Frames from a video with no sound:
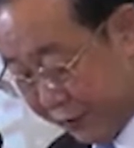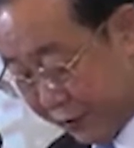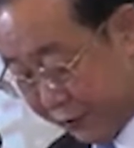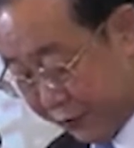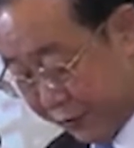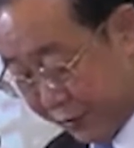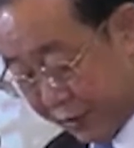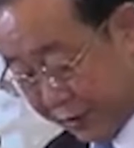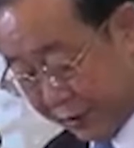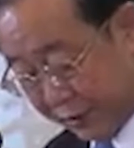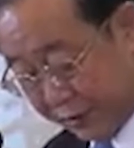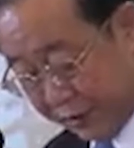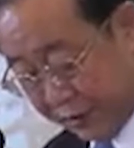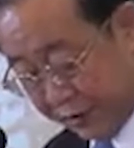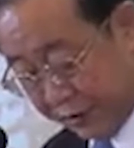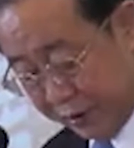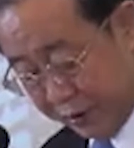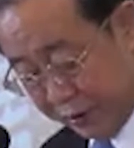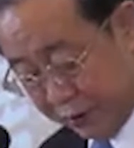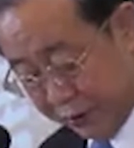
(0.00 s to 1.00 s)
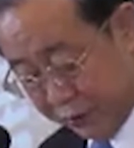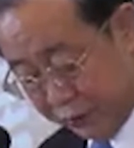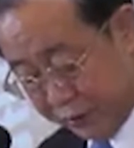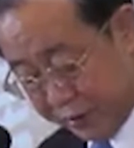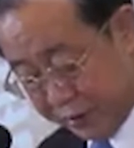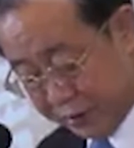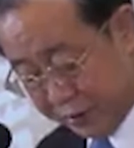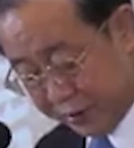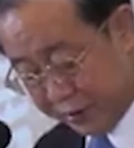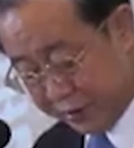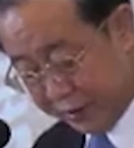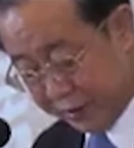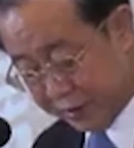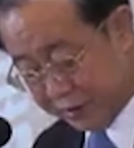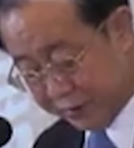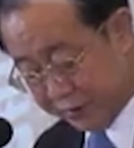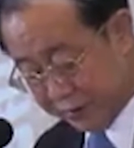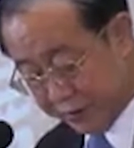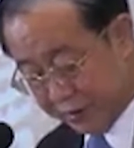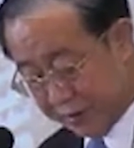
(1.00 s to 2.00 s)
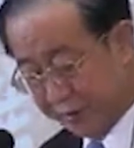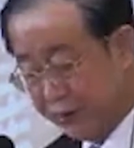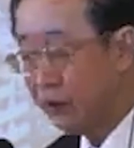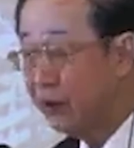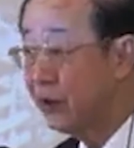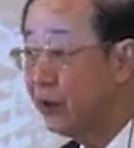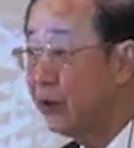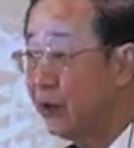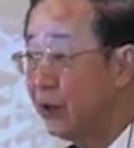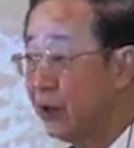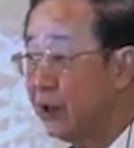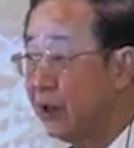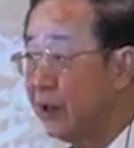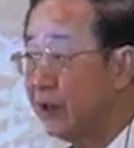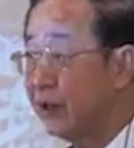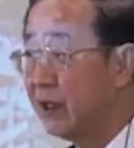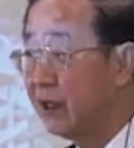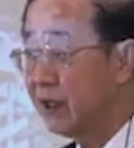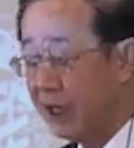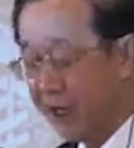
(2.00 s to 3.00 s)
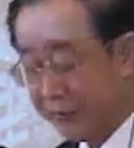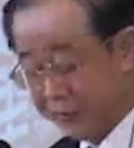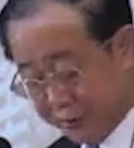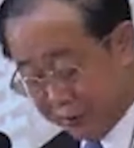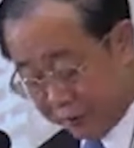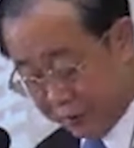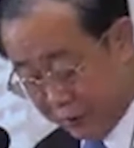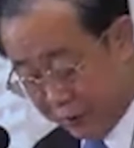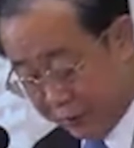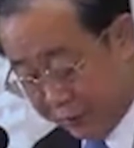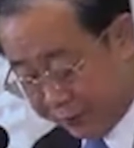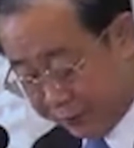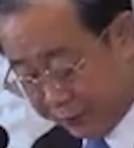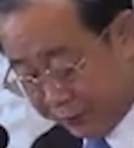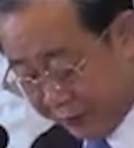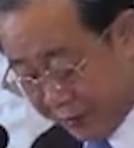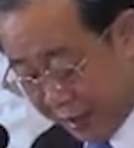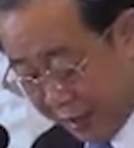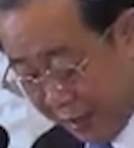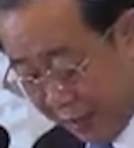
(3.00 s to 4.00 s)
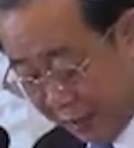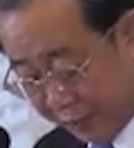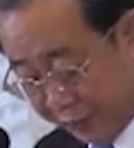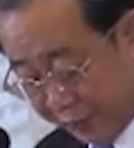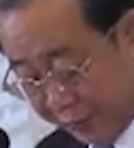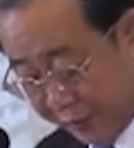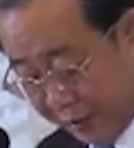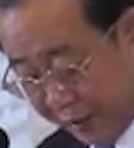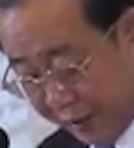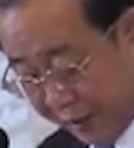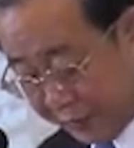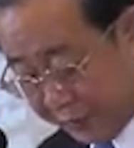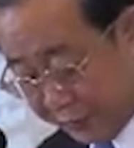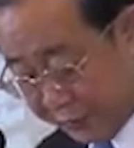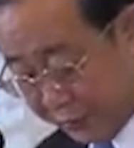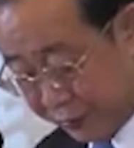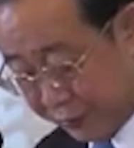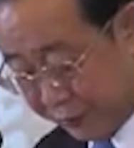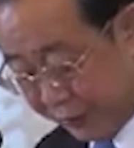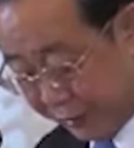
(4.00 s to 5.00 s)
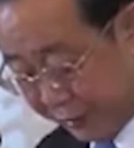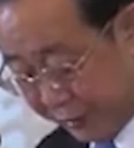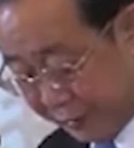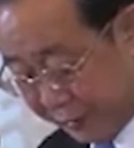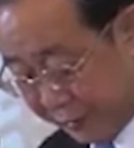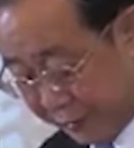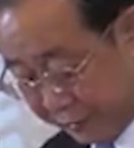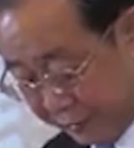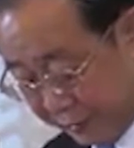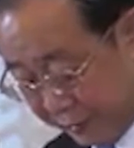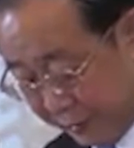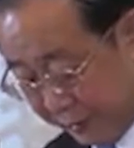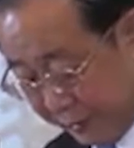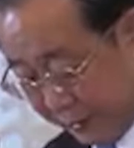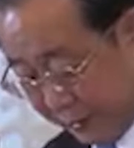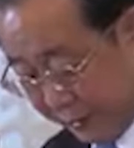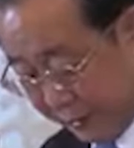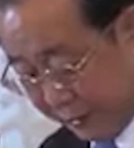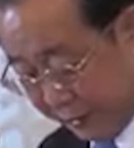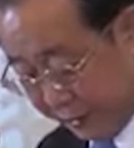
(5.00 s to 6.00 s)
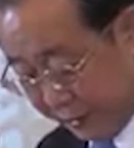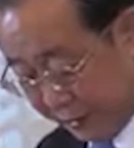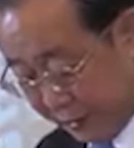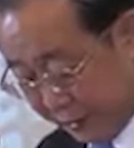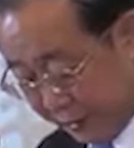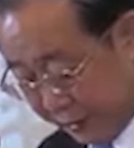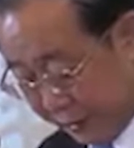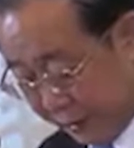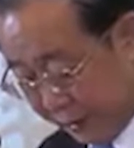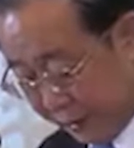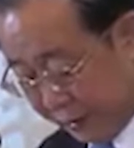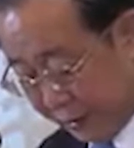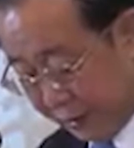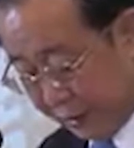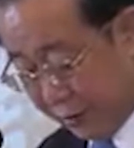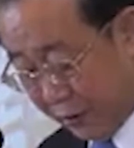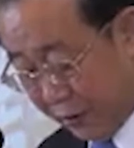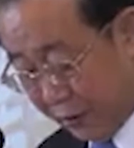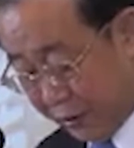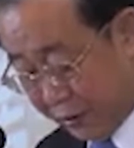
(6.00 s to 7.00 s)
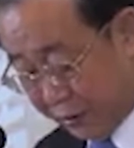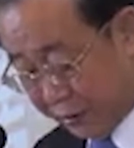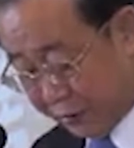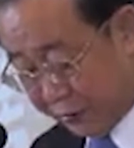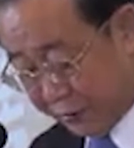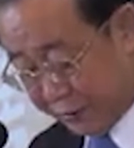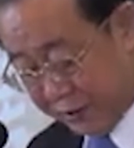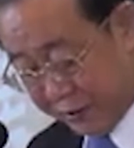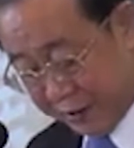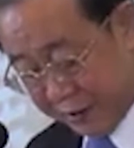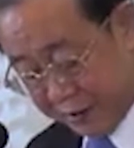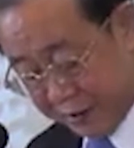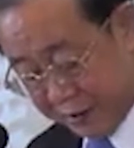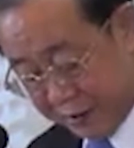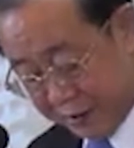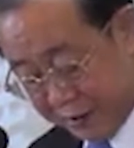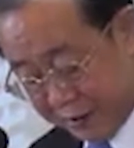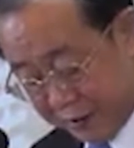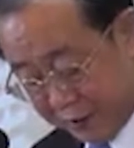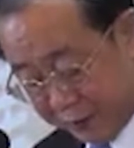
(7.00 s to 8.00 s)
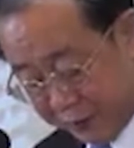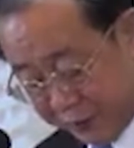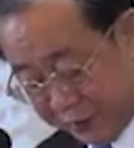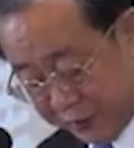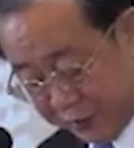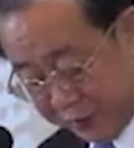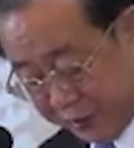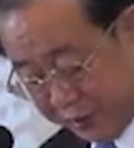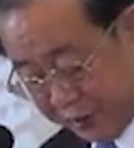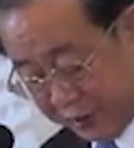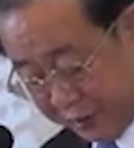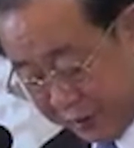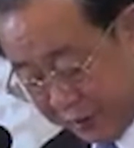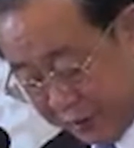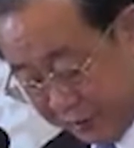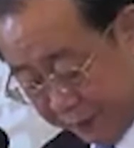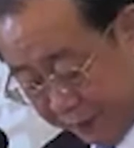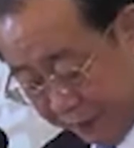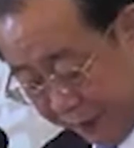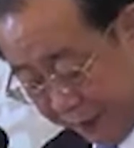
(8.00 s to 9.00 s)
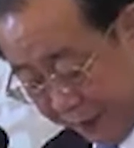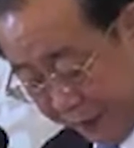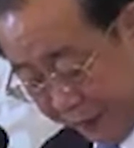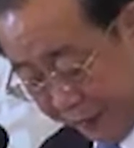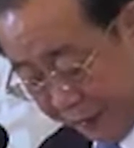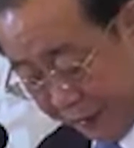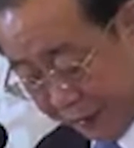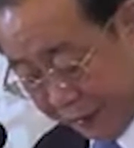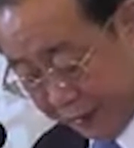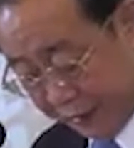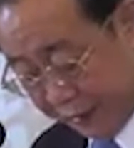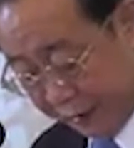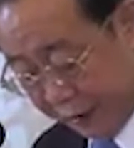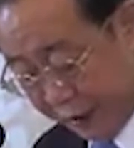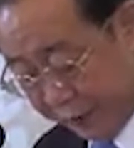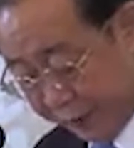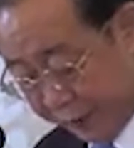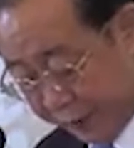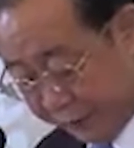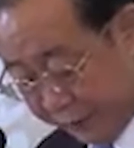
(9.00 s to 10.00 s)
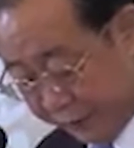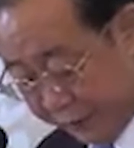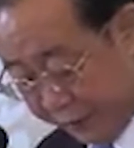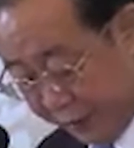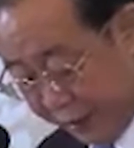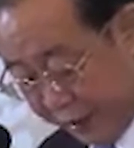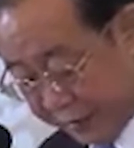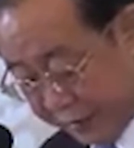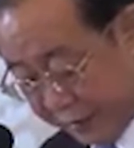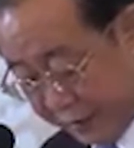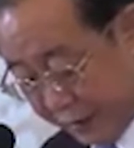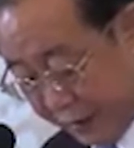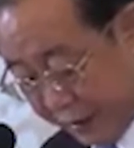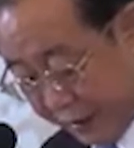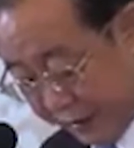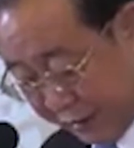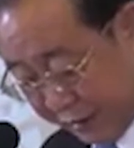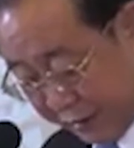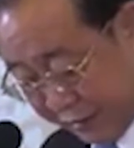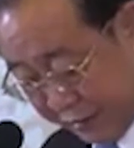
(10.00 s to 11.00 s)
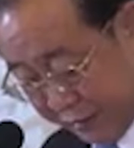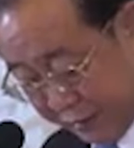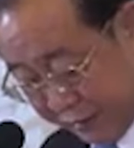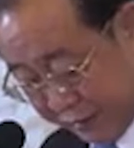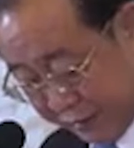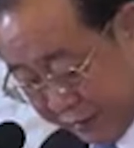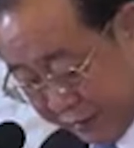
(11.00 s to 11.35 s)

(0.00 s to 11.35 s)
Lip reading: railway, which connects the capital of Laos and Kunming. In order to seize this opportunity, the government will accelerate